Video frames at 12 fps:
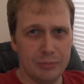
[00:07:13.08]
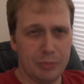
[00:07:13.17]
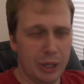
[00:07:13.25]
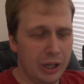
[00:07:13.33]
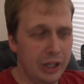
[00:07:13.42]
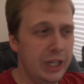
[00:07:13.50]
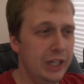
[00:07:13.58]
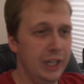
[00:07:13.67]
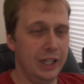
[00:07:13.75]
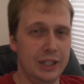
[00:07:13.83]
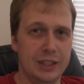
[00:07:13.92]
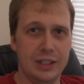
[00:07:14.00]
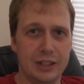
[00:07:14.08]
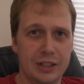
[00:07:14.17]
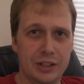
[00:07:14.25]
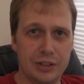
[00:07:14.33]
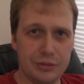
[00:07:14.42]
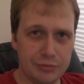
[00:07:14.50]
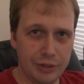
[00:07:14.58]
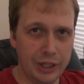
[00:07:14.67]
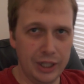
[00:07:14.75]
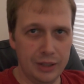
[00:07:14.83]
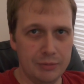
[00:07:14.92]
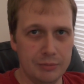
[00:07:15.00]
pinings and the
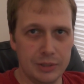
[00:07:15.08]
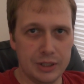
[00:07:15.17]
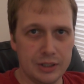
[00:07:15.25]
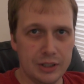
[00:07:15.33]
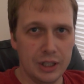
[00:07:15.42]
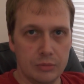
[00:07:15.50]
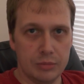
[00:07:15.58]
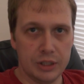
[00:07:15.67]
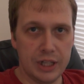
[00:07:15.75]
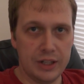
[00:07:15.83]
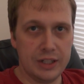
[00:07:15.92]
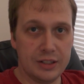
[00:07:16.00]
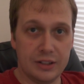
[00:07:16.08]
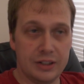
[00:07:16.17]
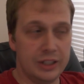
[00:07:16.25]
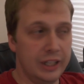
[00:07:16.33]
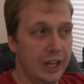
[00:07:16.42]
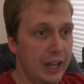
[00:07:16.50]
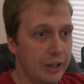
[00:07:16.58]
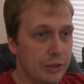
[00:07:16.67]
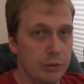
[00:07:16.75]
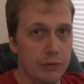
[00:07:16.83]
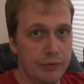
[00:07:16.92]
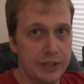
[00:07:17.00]
dreams. But then there's the
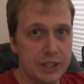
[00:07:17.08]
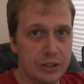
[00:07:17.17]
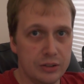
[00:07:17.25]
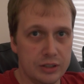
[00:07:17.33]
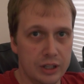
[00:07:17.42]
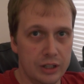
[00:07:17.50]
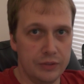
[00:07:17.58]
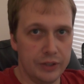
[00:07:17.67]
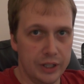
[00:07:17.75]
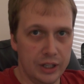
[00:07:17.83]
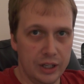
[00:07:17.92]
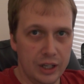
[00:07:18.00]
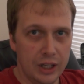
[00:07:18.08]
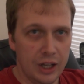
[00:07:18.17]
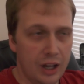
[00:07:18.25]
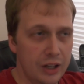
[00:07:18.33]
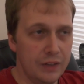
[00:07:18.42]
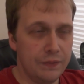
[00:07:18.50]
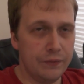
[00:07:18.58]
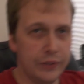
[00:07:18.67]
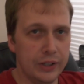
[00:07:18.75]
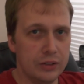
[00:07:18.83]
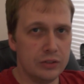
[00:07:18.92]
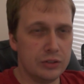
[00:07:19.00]
actual physical side of it. I have
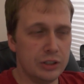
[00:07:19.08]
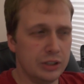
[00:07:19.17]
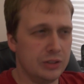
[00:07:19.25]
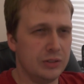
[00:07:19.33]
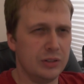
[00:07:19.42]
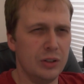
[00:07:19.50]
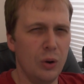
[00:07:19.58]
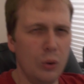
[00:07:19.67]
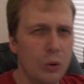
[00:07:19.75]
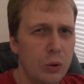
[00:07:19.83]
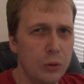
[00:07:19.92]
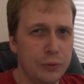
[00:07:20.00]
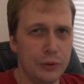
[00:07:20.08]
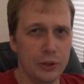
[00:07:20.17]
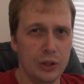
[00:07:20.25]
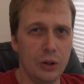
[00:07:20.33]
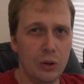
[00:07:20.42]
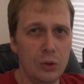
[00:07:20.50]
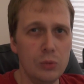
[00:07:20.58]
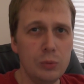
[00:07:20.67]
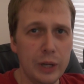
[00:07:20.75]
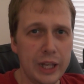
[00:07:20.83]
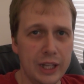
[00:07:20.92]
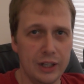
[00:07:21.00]
felt just awful all
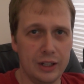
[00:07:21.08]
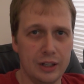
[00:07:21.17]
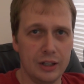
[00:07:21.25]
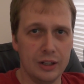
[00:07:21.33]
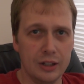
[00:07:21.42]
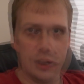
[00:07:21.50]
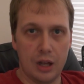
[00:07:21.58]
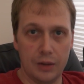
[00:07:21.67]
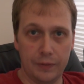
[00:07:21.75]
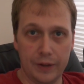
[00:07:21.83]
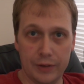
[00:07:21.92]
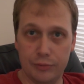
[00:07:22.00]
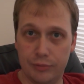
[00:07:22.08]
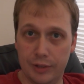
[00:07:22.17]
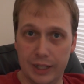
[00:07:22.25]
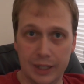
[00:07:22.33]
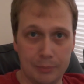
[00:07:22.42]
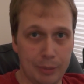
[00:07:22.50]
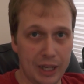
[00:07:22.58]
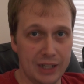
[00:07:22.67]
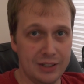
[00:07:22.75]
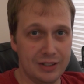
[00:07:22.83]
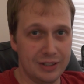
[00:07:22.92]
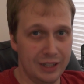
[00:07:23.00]
week. I've had really
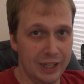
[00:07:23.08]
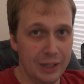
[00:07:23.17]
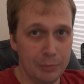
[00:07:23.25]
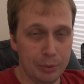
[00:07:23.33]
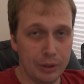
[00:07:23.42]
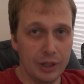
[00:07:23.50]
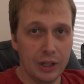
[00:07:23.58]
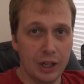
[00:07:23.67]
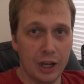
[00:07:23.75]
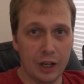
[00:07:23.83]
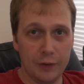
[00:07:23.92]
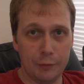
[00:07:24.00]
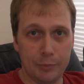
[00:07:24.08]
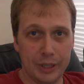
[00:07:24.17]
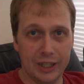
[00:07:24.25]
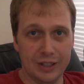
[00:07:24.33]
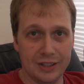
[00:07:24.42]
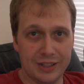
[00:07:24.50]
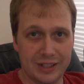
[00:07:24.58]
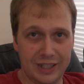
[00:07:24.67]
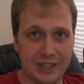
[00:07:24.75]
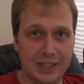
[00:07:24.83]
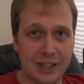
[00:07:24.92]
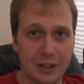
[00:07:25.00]
bad sleep. I've been
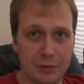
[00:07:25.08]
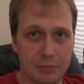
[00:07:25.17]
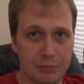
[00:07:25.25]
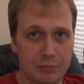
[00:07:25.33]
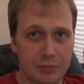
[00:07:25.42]
dizzy and